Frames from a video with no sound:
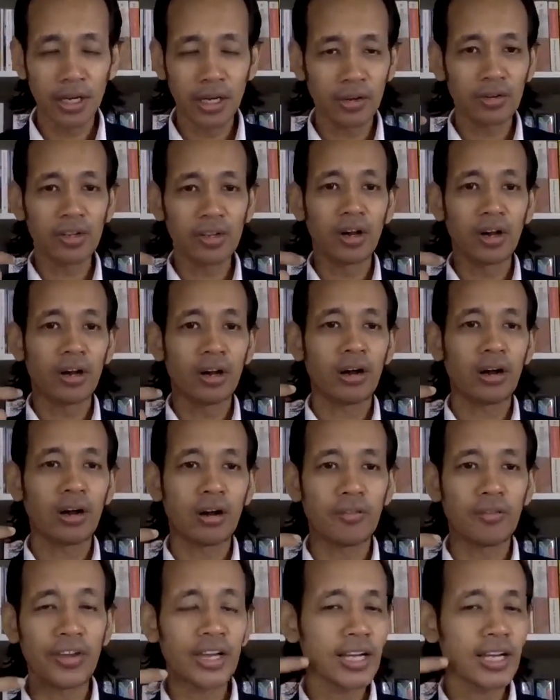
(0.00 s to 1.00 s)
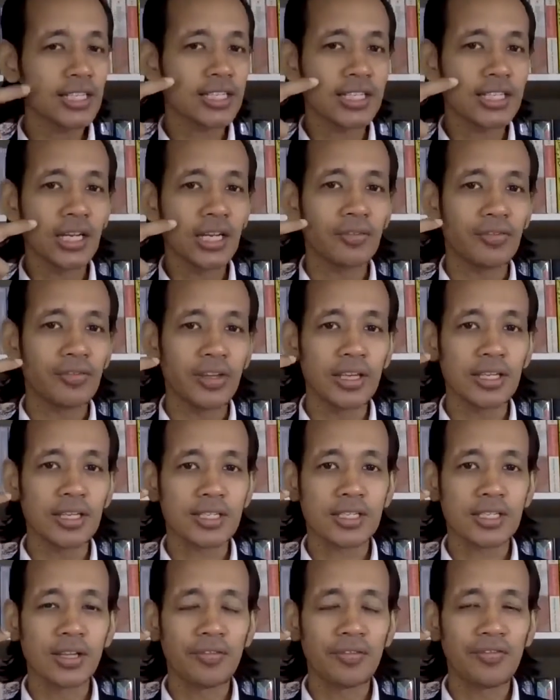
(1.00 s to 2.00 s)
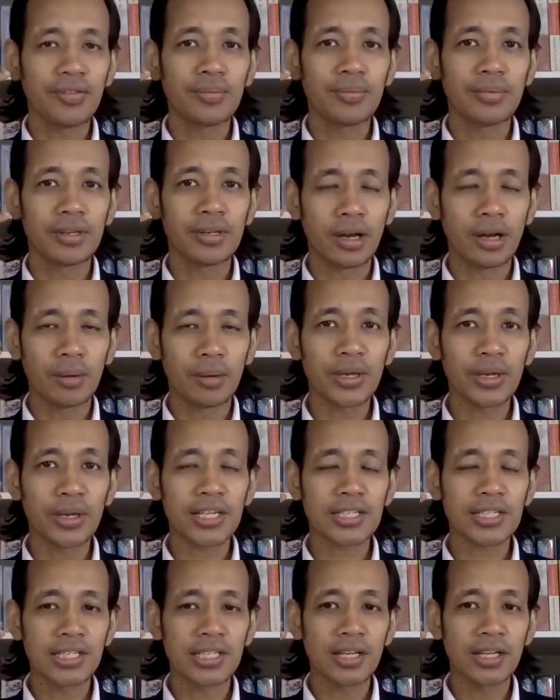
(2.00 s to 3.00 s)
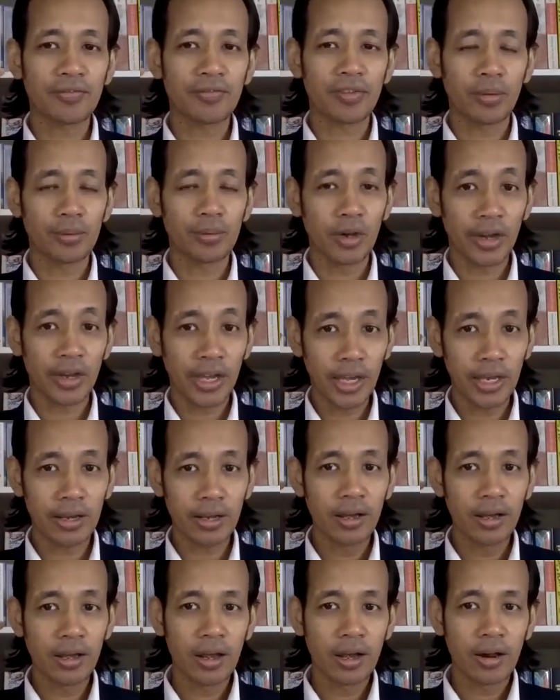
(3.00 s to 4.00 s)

Now, your vagus nerve is the, biggest nerve from your head